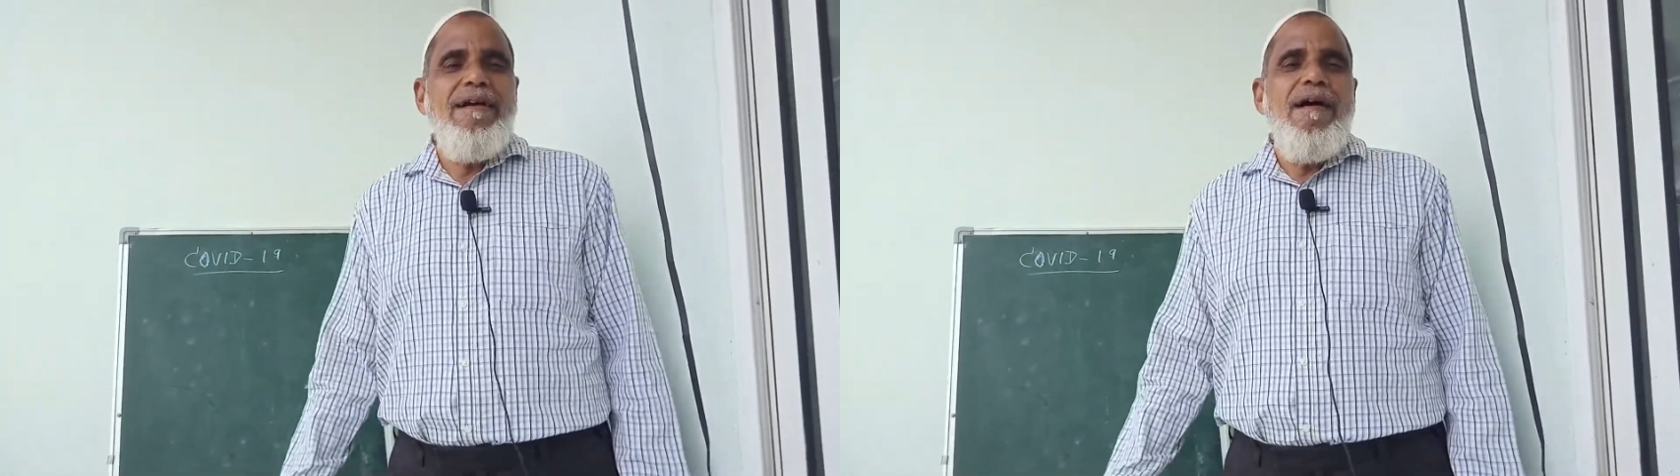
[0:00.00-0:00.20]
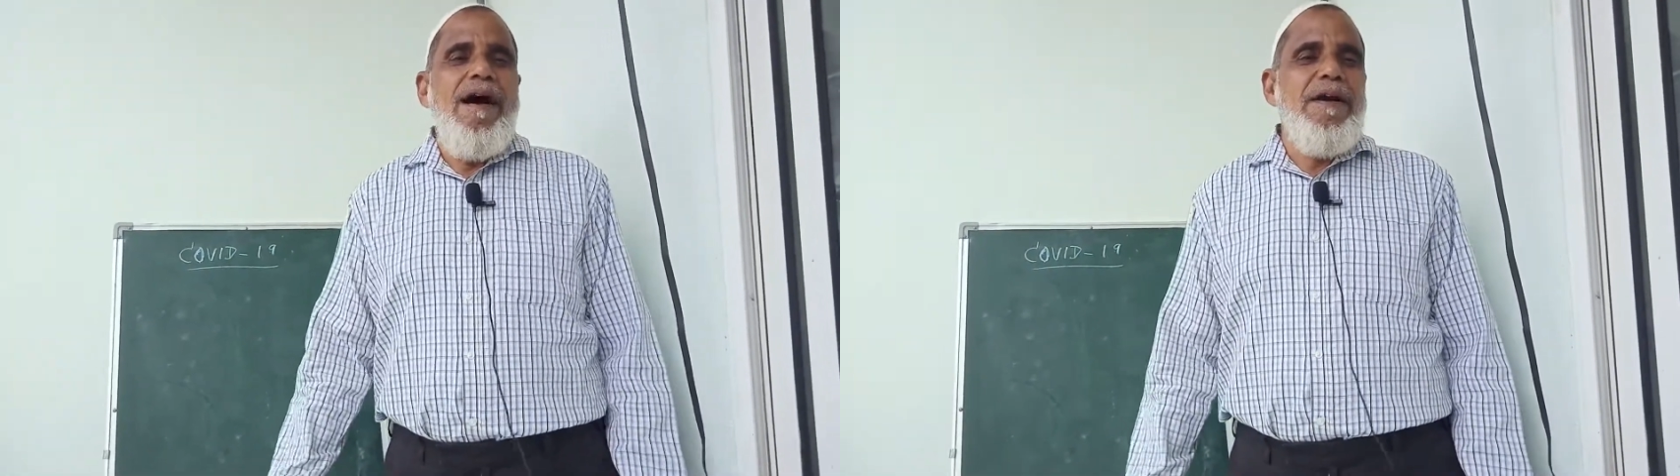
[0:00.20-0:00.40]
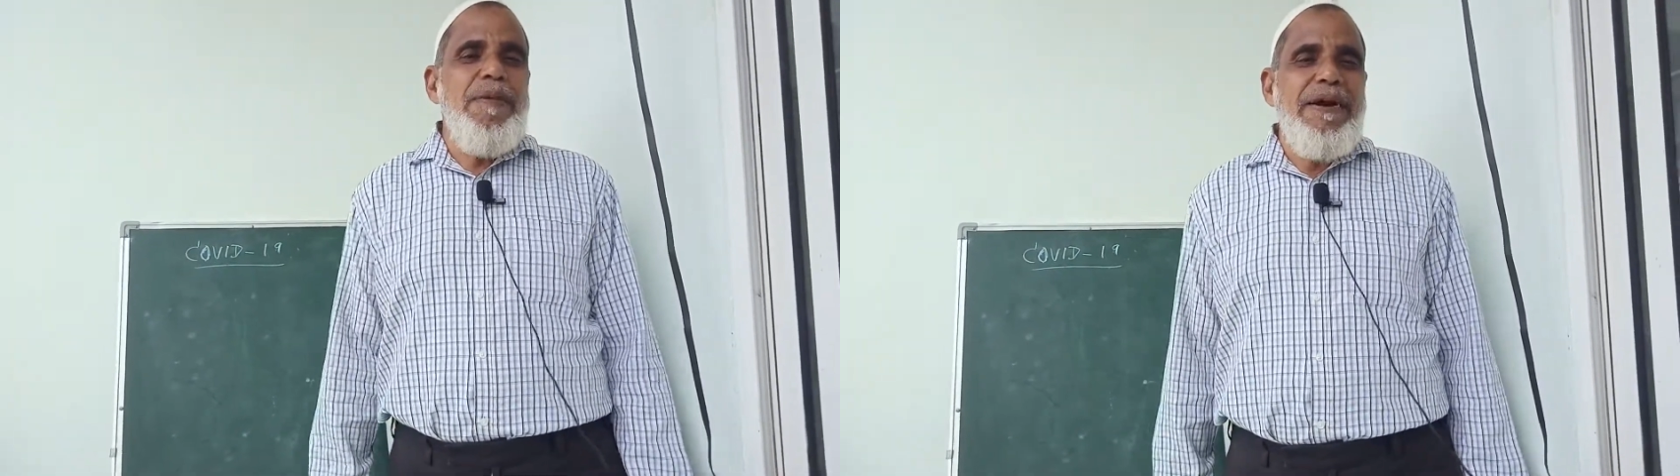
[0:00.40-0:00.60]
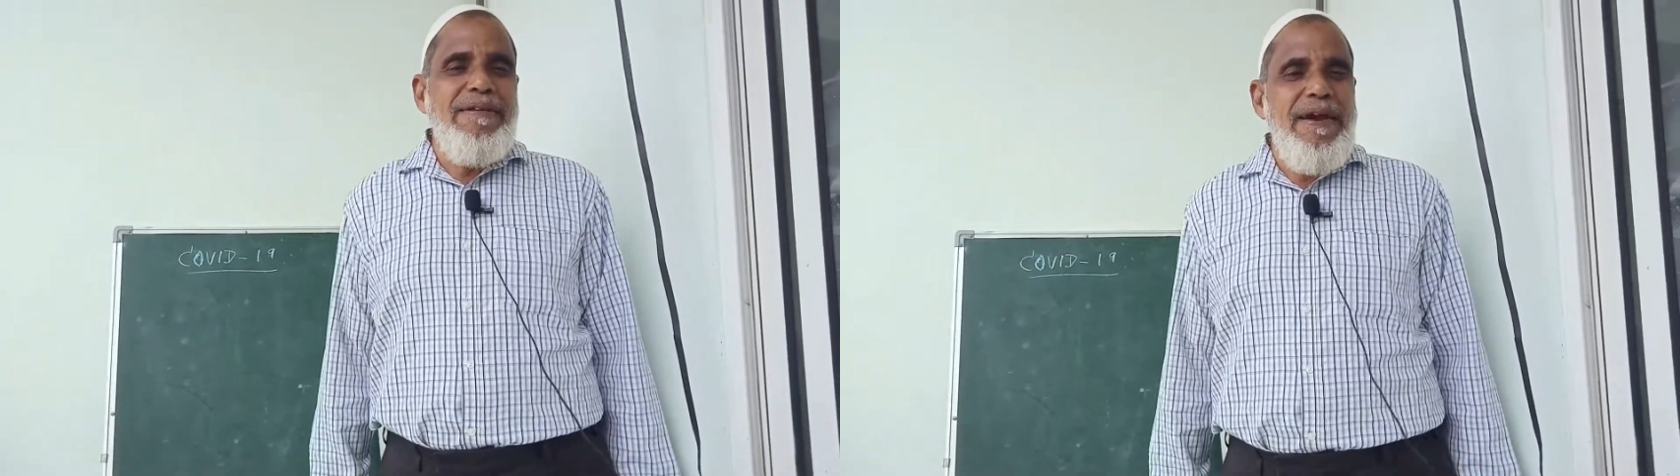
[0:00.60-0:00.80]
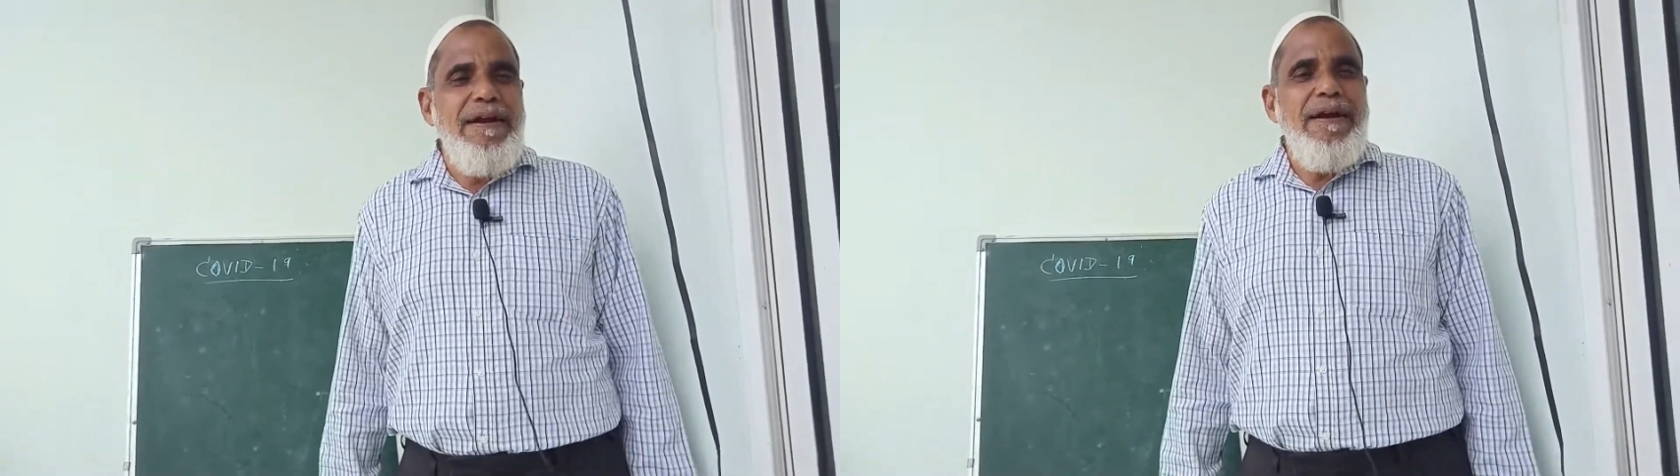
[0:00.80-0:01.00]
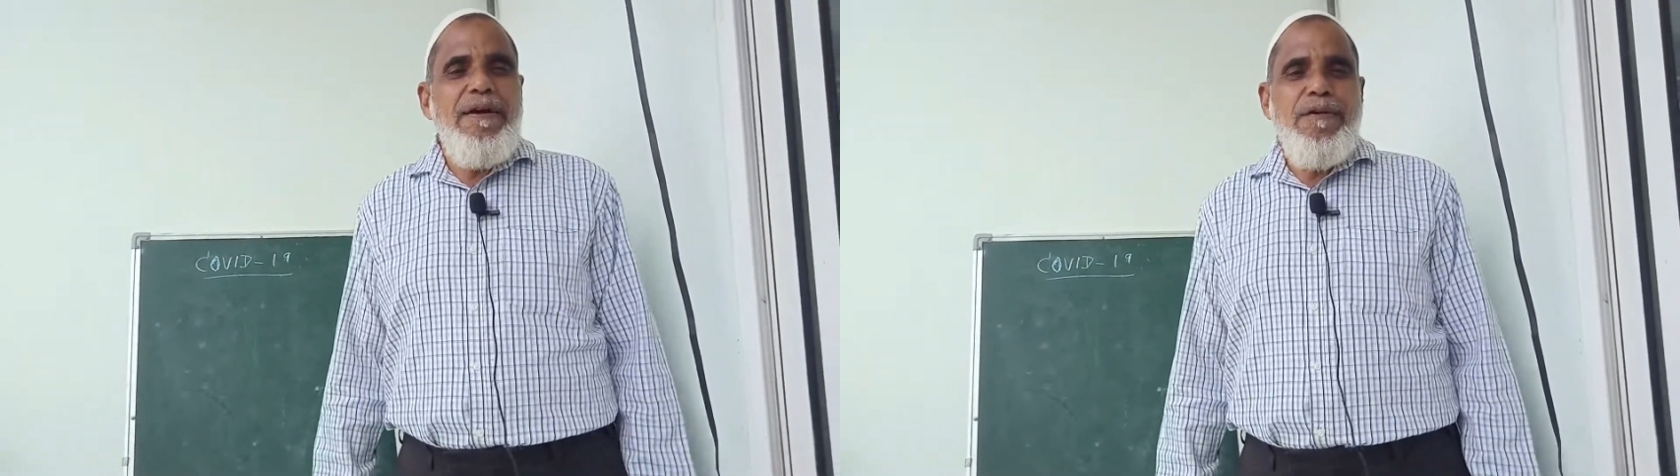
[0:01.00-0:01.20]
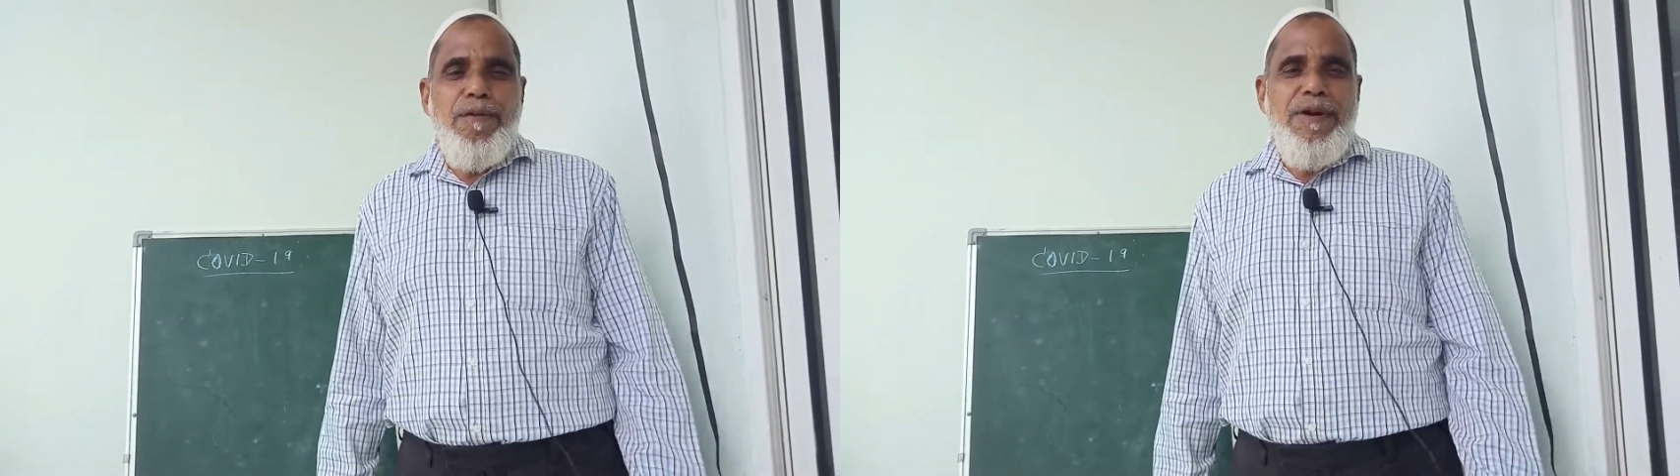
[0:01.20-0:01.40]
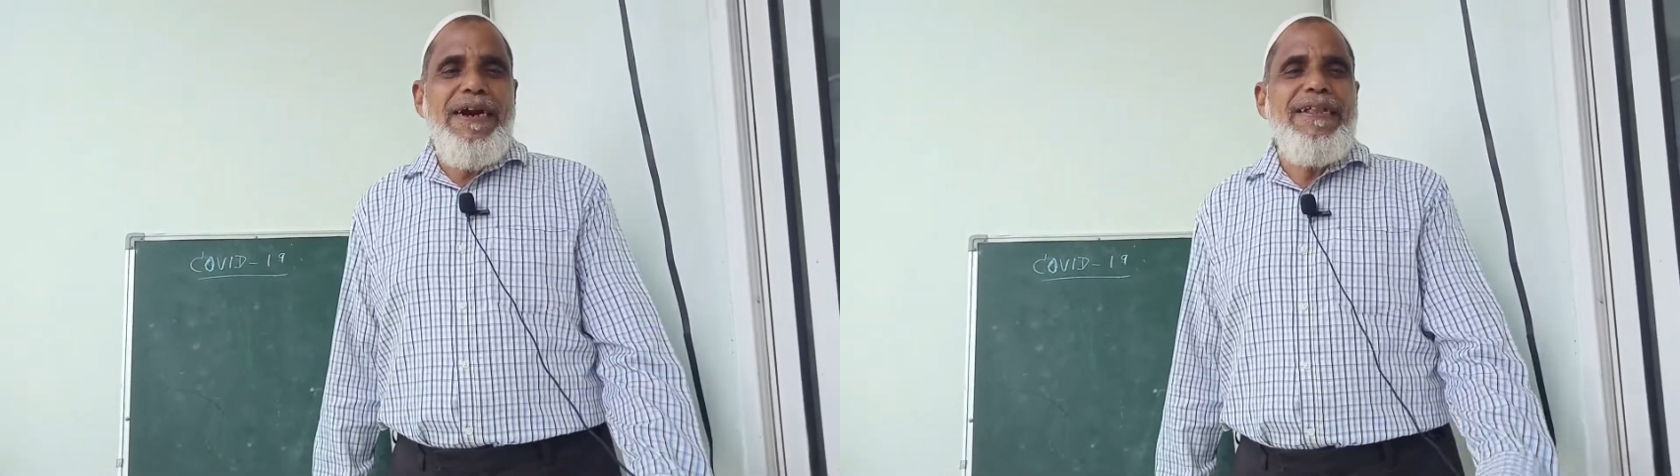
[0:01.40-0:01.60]
or medicine to
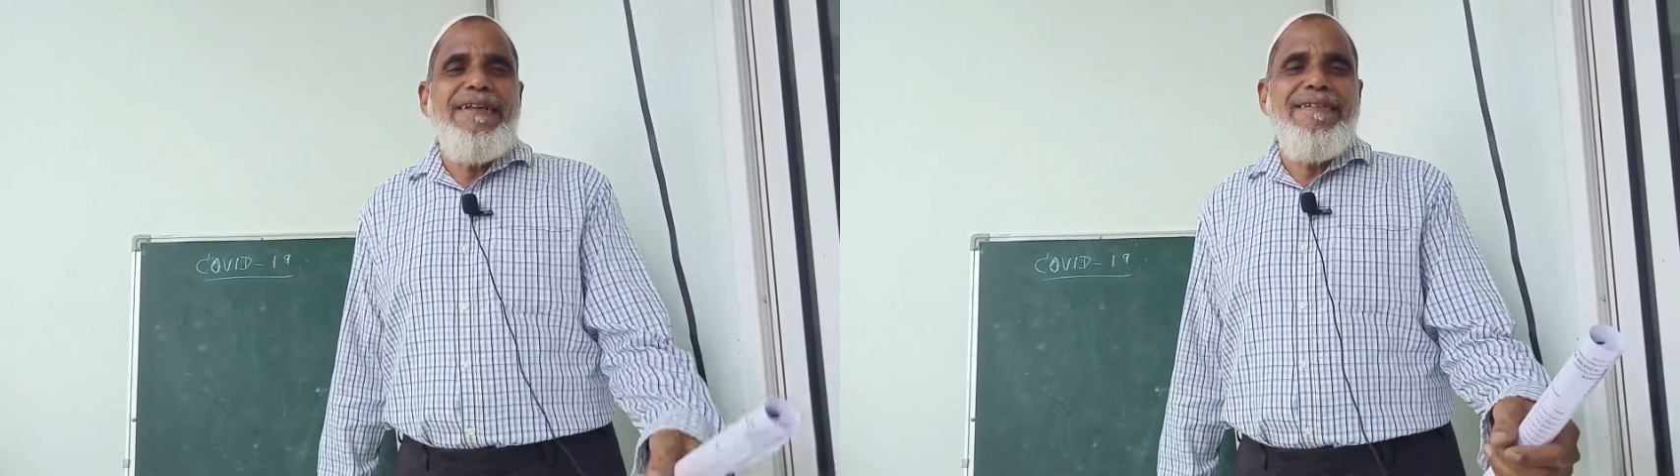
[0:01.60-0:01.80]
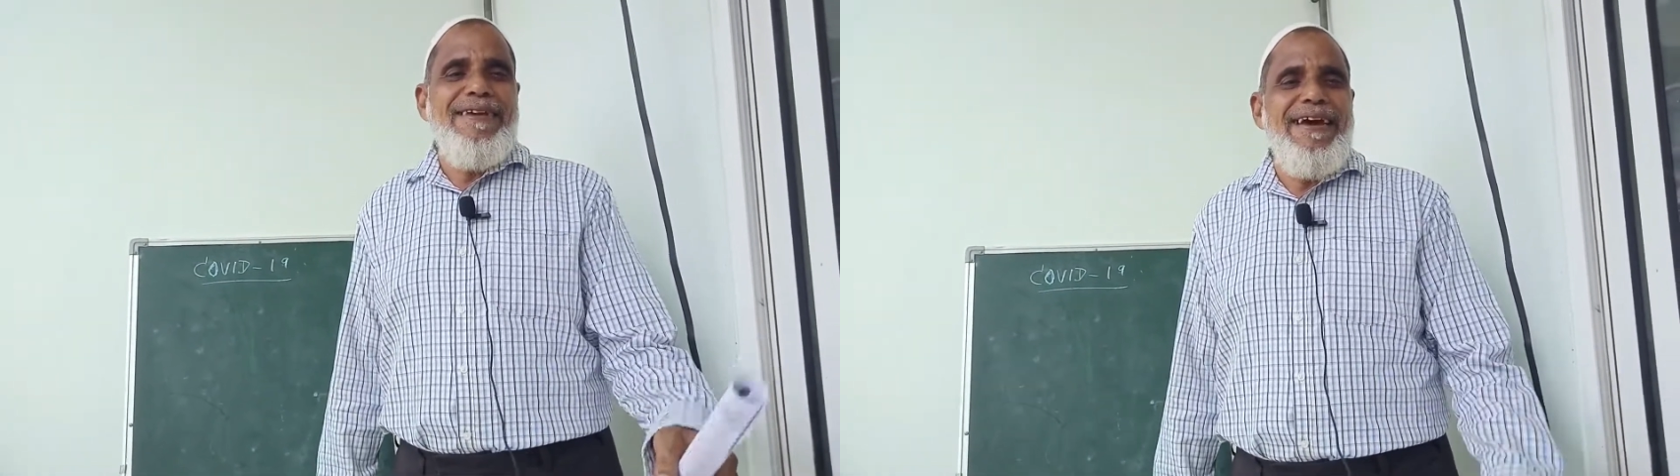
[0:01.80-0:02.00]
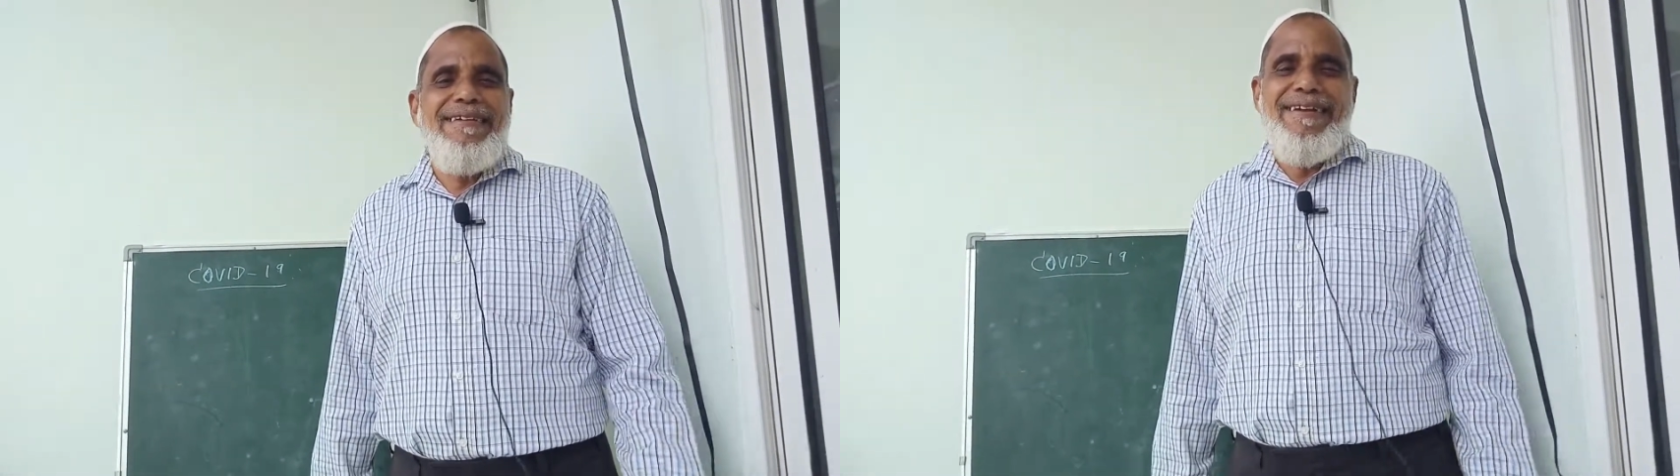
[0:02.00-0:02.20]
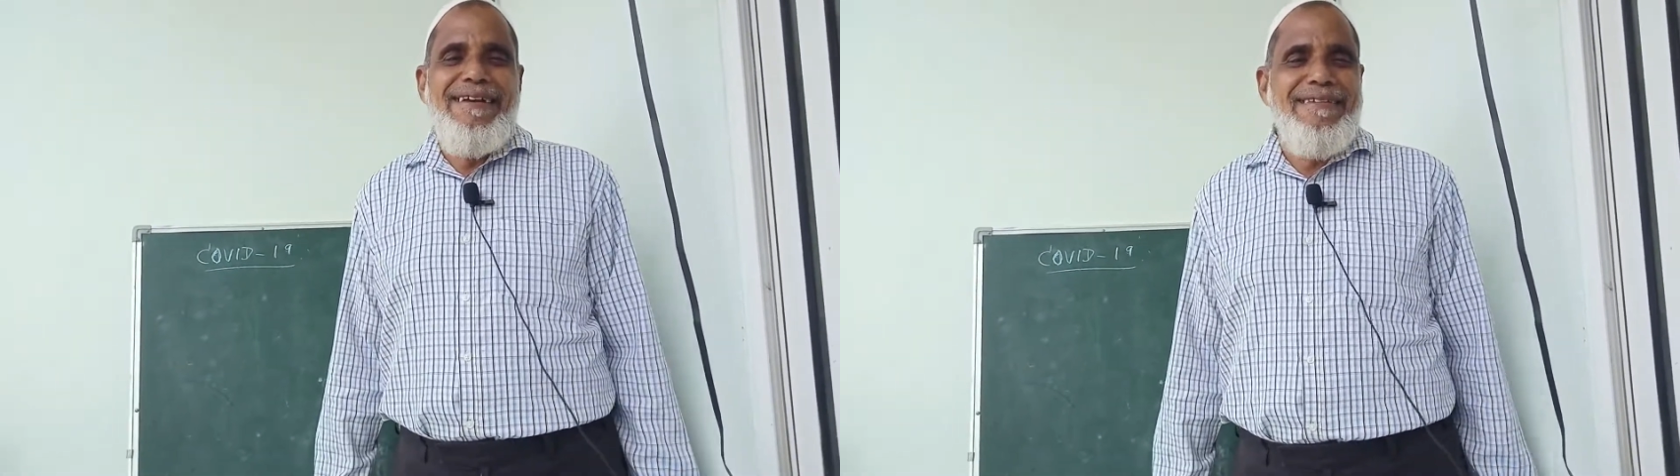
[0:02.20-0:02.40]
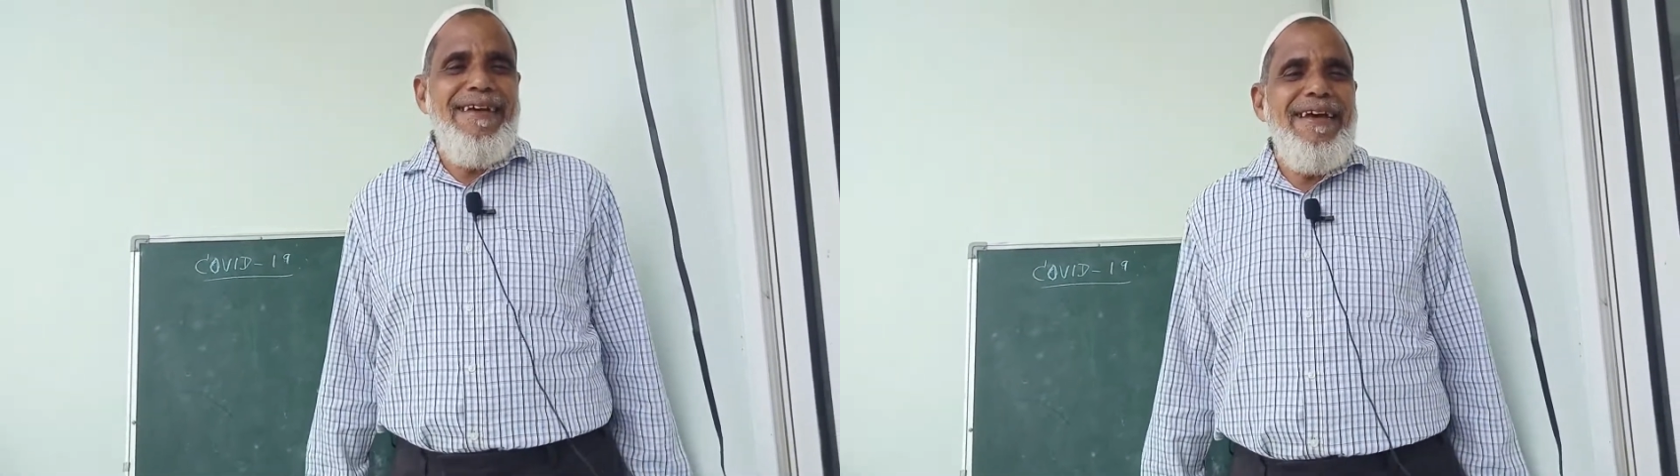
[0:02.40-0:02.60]
treat these cases.